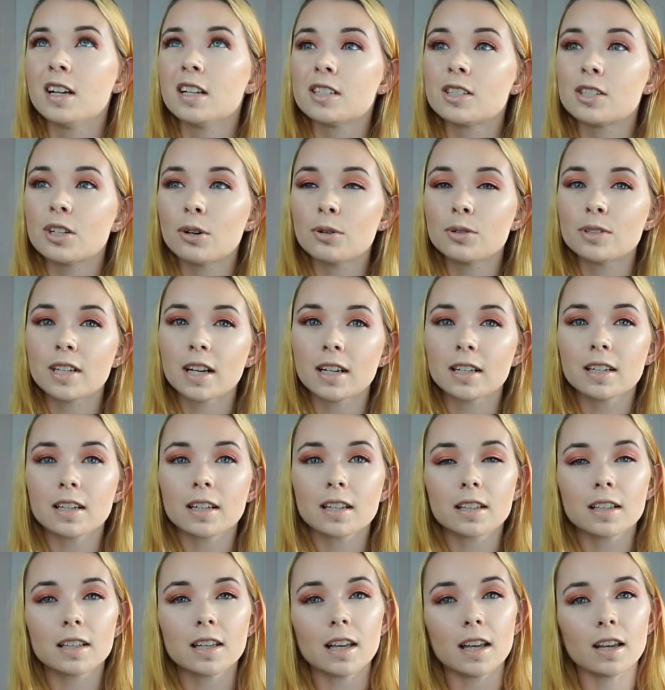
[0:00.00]
So
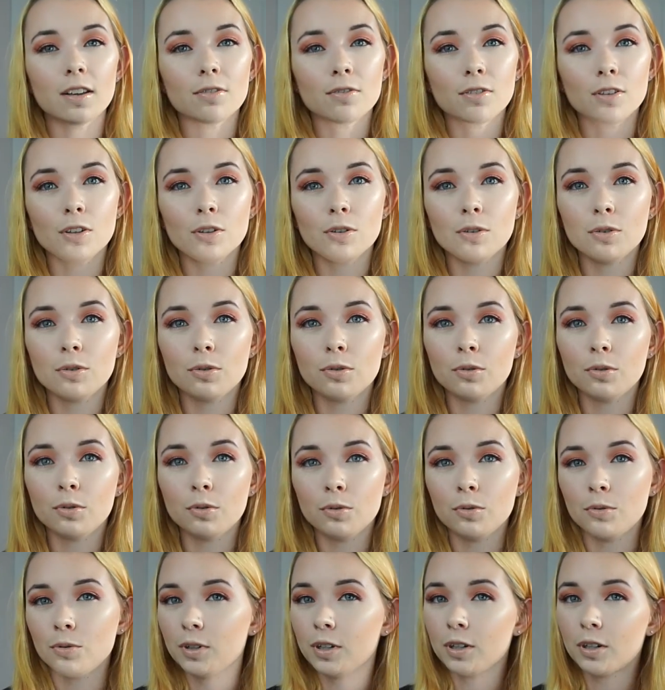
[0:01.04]
technically if
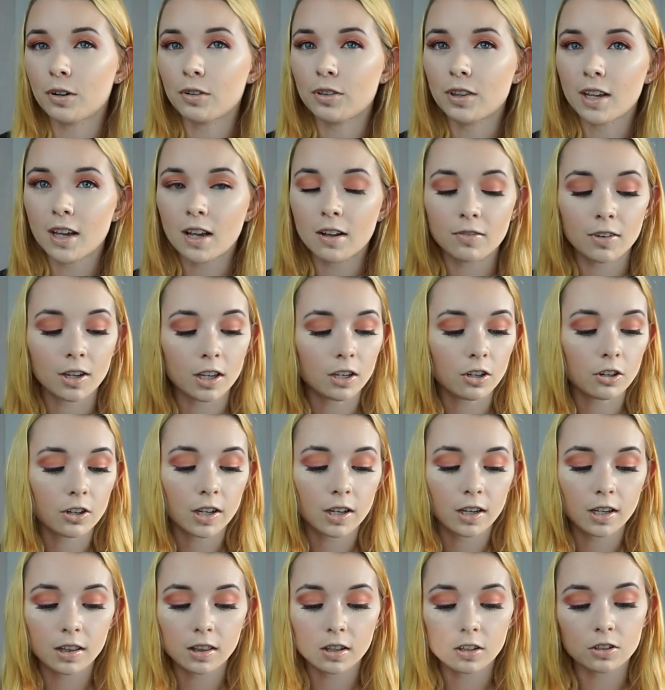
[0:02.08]
you, you know, think of it, you're
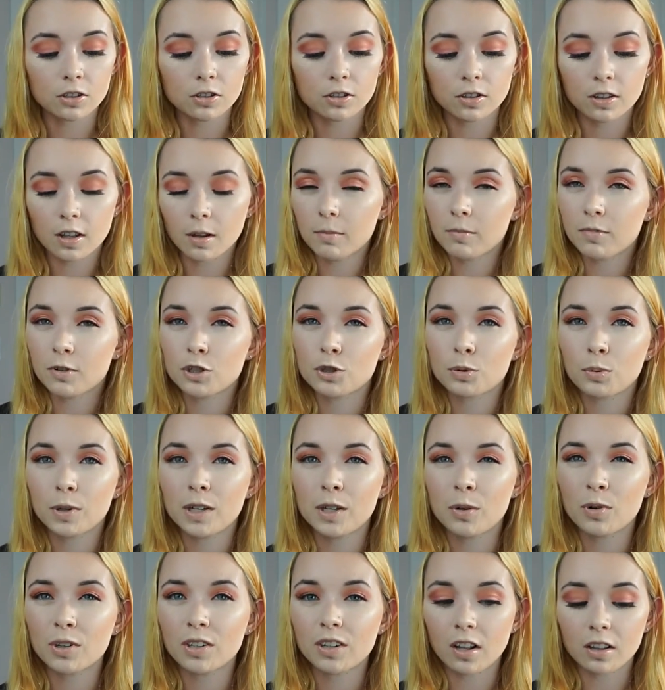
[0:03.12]
getting the, them for
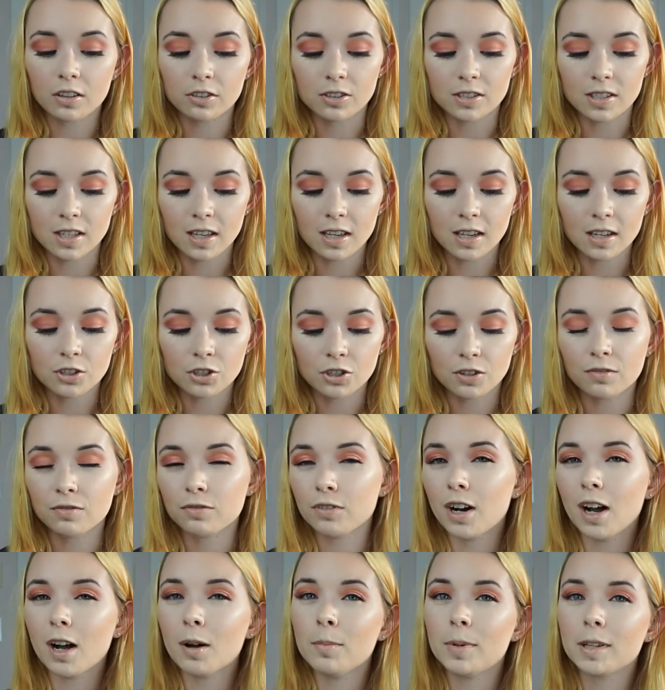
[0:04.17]
$21 each. And
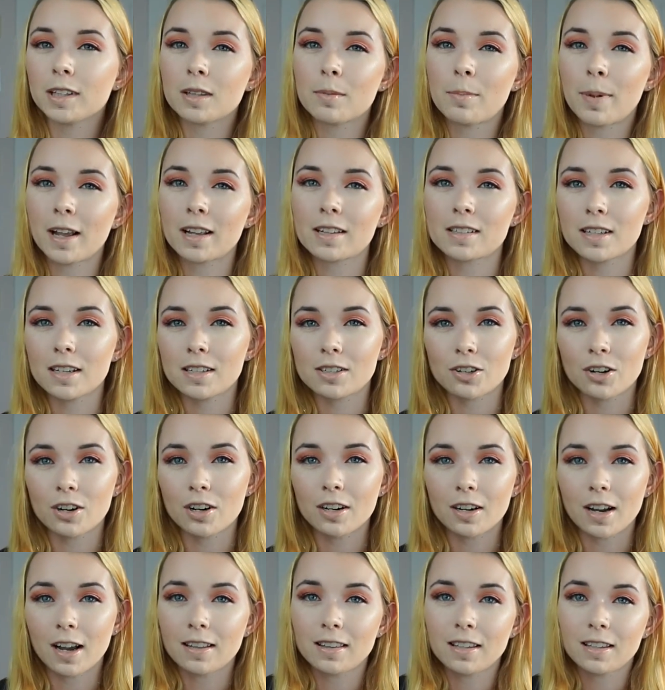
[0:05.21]
for how big the pan size
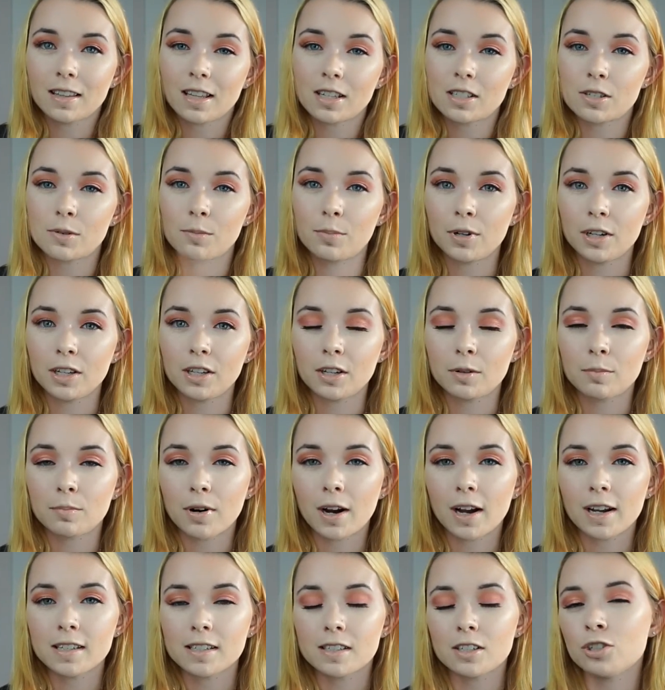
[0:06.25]
are, I think that's a pretty good
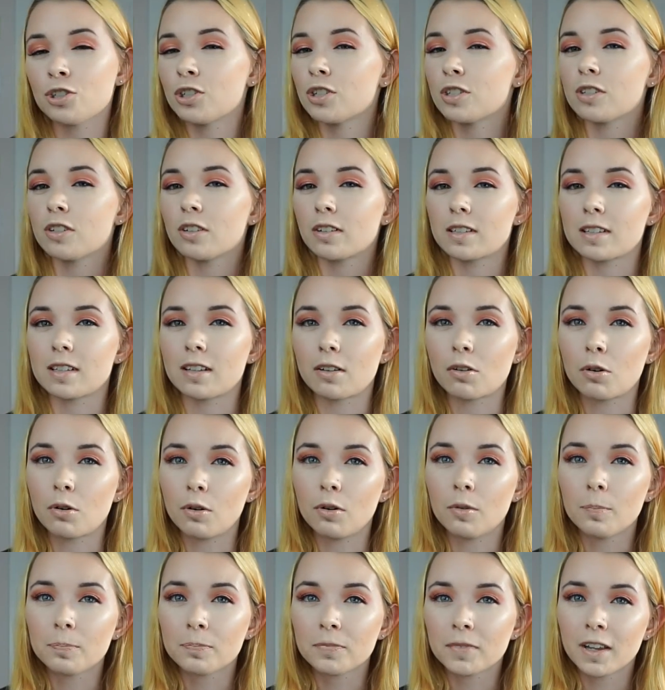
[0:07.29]
price. It just looks a
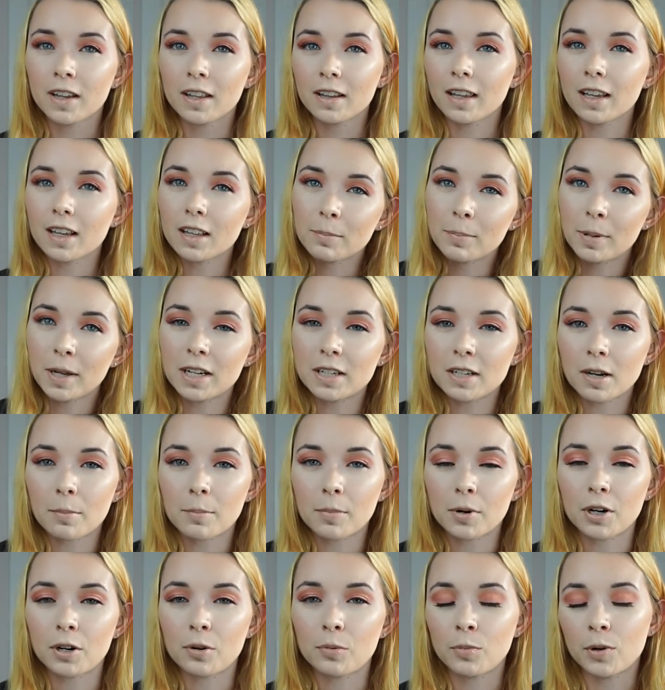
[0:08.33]
little like a big
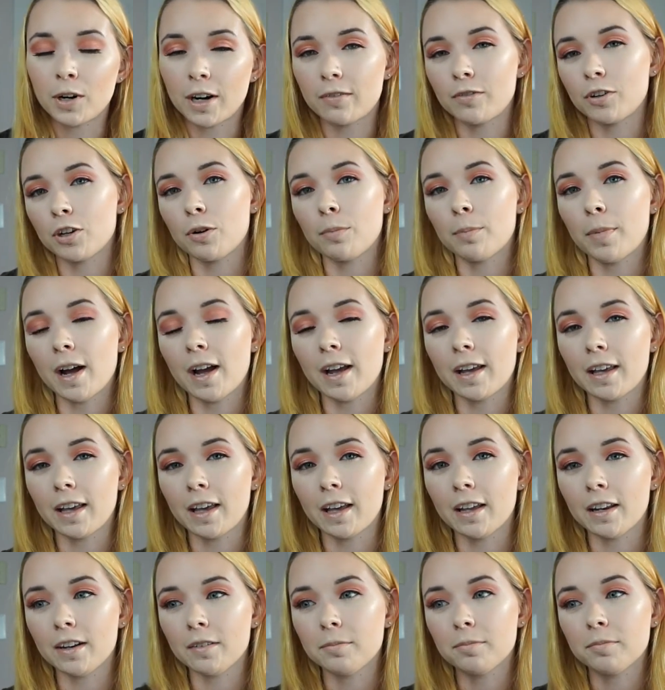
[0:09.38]
number whenever you're buying
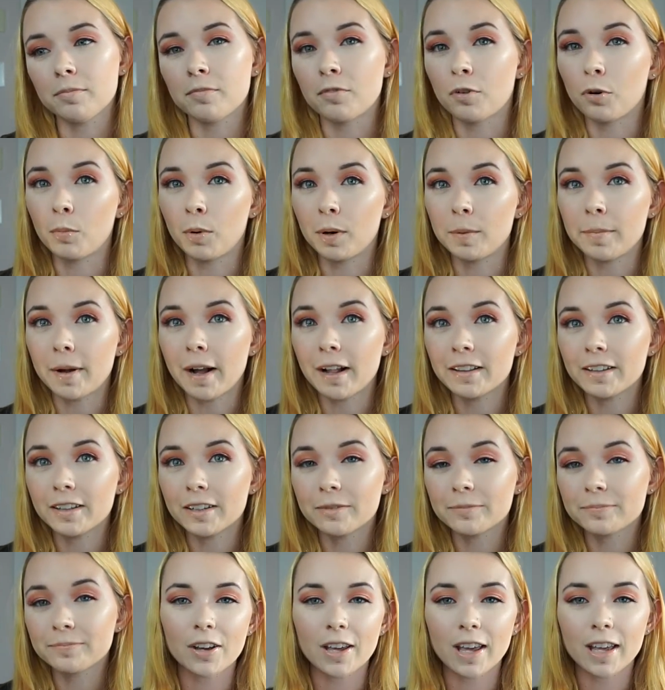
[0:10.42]
it for one
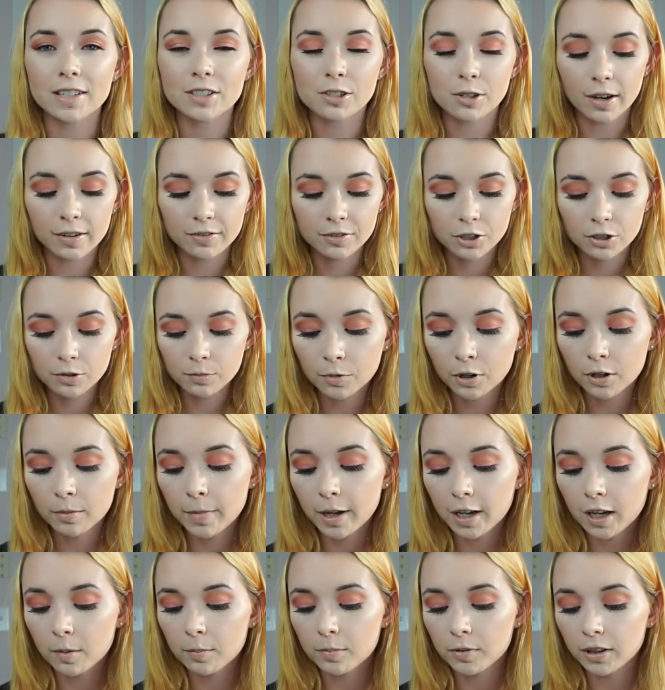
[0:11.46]
palette. Okay, so I have more
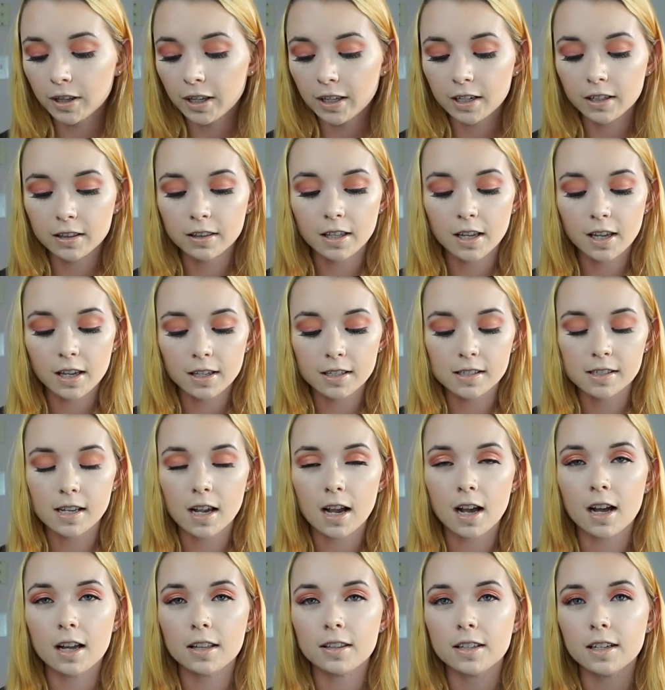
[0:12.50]
makeup related things.
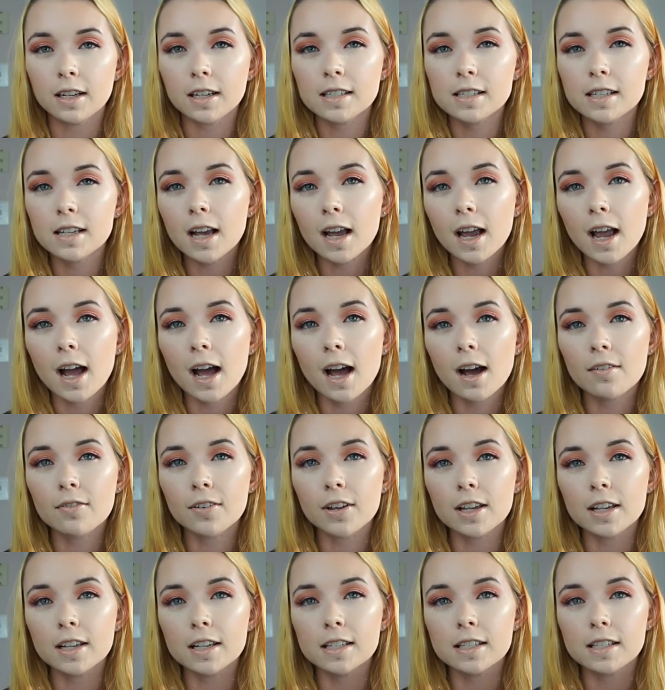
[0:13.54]
Uh, the next thing I
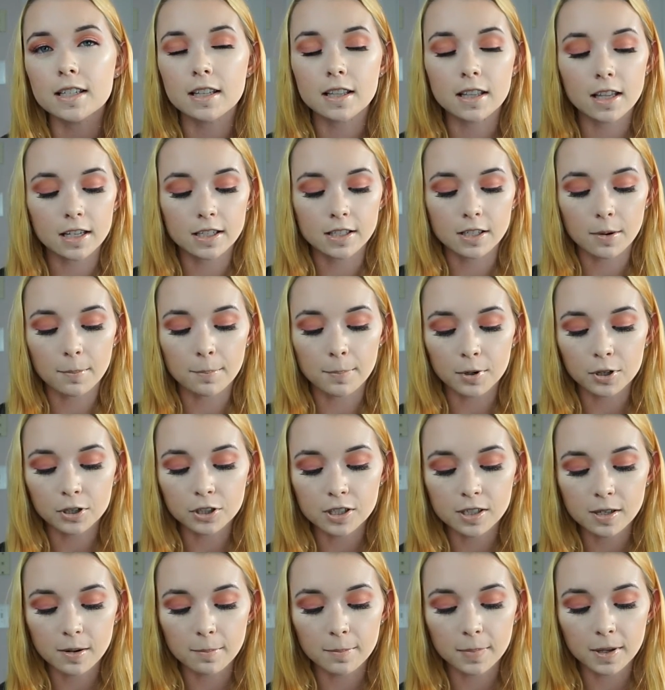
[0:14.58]
have is this
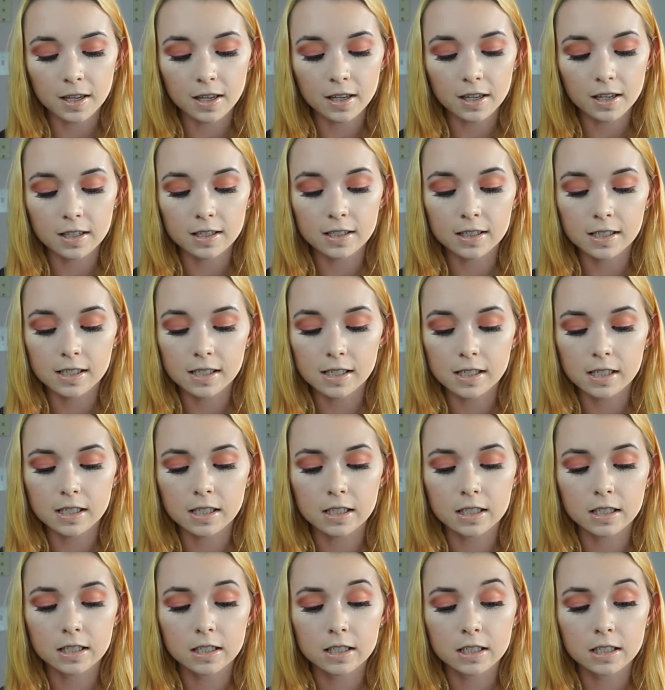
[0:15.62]
Burt's Bees